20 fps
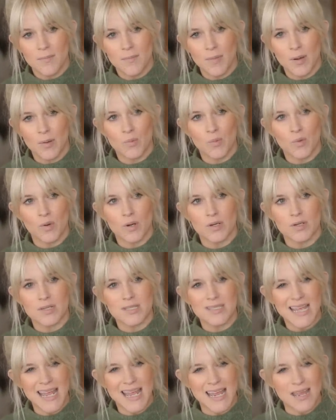but were
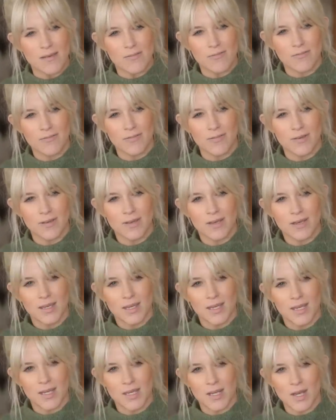safe
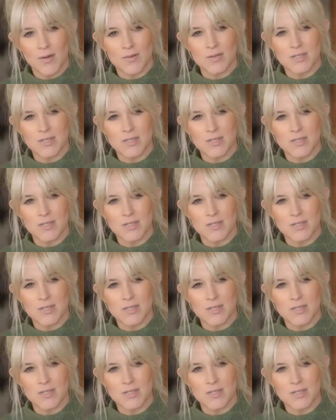you know mm-hmm.